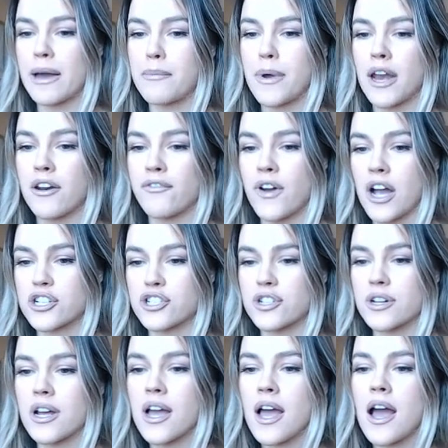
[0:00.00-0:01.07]
get
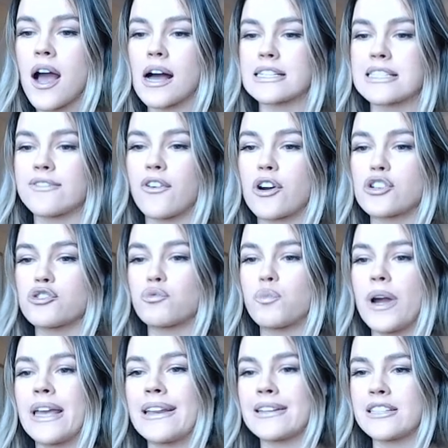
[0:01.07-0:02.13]
manufactured as far as
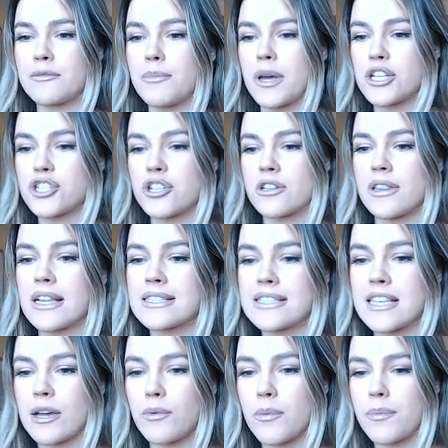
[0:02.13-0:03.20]
weight and dimension.
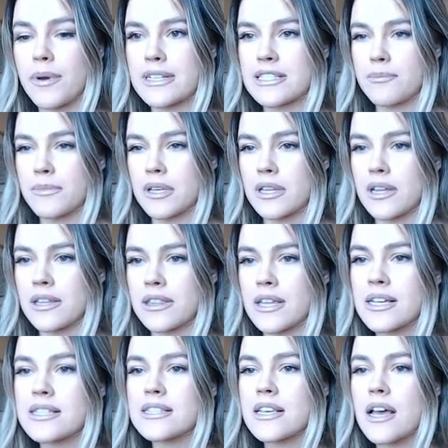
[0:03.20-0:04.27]
Let's say we pick something like
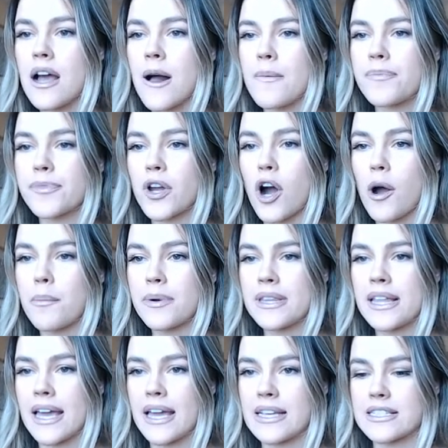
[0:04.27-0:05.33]
this. Copy
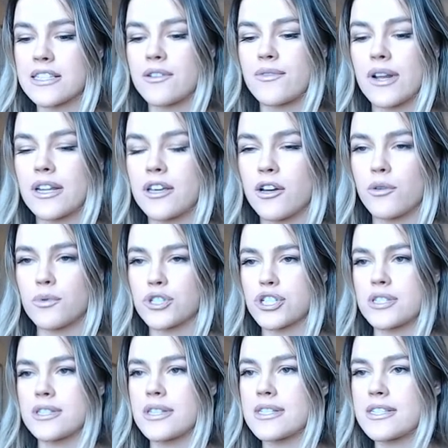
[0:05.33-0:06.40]
the ASIN right here,
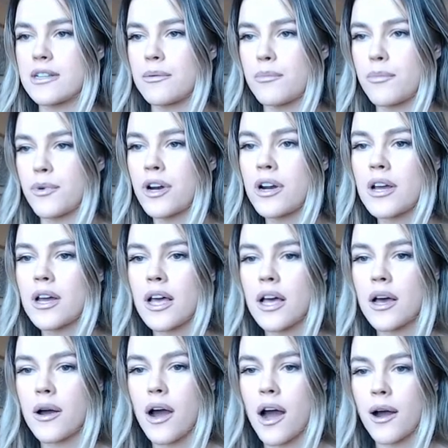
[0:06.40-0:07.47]
which is this number.
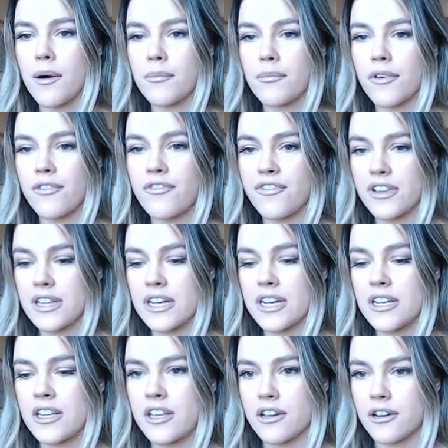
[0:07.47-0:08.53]
Fill it
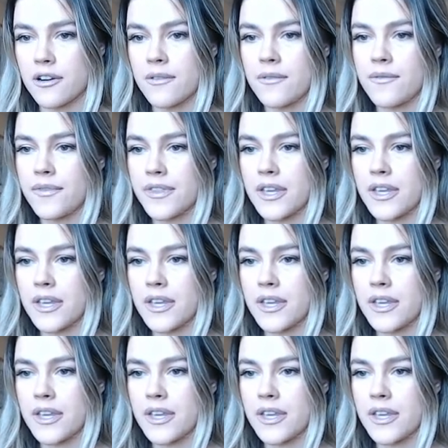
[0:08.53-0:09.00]
in here,